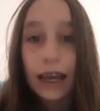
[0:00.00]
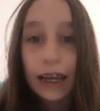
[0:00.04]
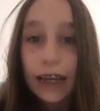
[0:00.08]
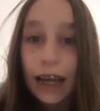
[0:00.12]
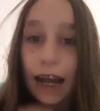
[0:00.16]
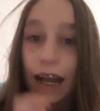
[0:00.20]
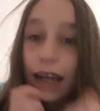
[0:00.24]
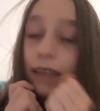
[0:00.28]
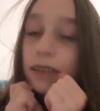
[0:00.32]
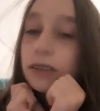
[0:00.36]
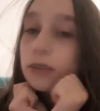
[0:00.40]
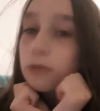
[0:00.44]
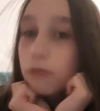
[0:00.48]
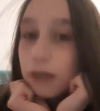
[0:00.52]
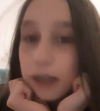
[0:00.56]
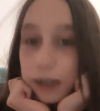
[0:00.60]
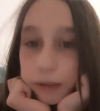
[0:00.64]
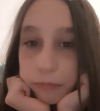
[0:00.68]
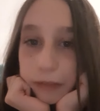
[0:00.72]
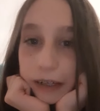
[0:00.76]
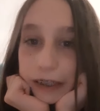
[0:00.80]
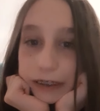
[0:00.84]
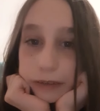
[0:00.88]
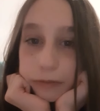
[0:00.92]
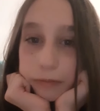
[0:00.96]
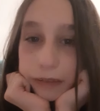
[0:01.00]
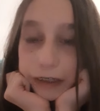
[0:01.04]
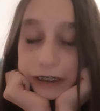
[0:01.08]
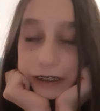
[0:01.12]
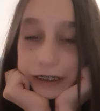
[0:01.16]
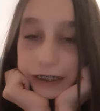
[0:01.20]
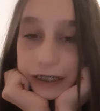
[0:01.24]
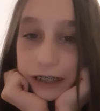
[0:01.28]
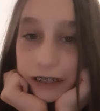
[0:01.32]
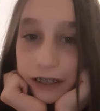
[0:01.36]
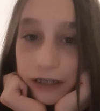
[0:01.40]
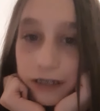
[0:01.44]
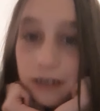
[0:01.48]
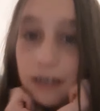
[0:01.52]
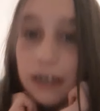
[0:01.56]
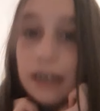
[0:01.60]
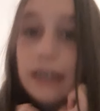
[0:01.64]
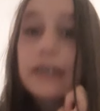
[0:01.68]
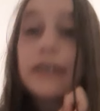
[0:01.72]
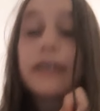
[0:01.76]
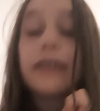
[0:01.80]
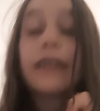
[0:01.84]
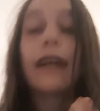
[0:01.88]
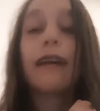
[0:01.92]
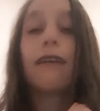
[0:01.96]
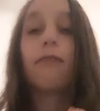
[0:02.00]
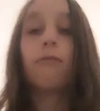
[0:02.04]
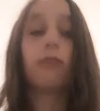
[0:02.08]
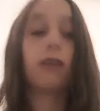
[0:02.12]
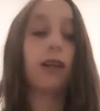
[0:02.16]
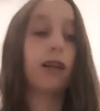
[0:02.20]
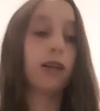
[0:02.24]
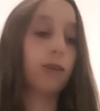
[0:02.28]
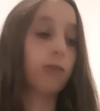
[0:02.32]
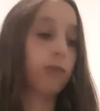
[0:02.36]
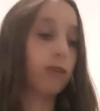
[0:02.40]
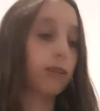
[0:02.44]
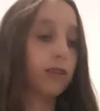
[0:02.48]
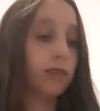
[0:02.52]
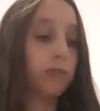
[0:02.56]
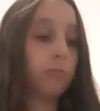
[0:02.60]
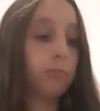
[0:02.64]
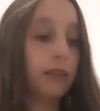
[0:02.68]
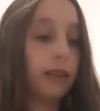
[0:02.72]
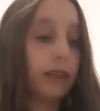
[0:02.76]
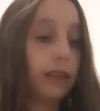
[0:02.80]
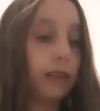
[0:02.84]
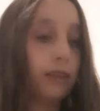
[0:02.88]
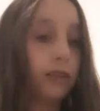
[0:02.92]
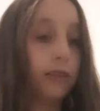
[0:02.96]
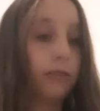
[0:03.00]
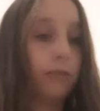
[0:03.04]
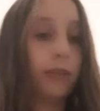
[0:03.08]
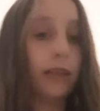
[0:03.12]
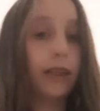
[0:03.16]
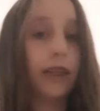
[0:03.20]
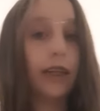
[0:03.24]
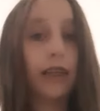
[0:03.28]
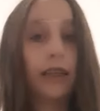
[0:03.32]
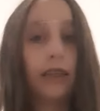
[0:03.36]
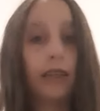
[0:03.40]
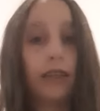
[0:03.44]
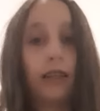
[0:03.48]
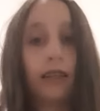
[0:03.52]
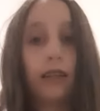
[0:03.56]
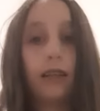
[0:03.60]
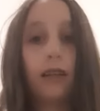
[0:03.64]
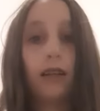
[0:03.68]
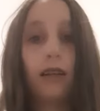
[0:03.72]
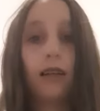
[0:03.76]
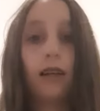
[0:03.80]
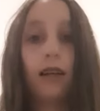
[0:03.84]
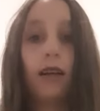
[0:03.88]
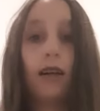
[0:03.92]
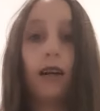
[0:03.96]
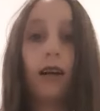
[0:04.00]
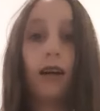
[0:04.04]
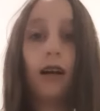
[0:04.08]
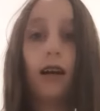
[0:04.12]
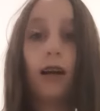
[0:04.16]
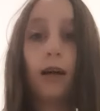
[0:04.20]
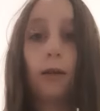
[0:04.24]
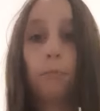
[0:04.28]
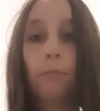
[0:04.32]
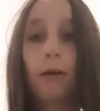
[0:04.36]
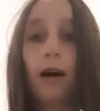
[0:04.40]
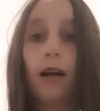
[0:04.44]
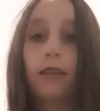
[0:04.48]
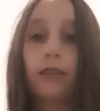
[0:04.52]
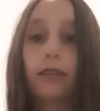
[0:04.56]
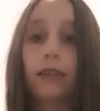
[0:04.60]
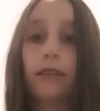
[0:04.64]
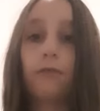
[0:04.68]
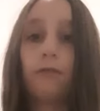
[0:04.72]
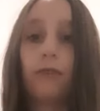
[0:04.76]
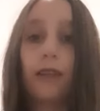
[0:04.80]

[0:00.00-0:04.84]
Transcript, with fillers: Hey guys, welcome back to my channel, and today we are going to be doing an unboxing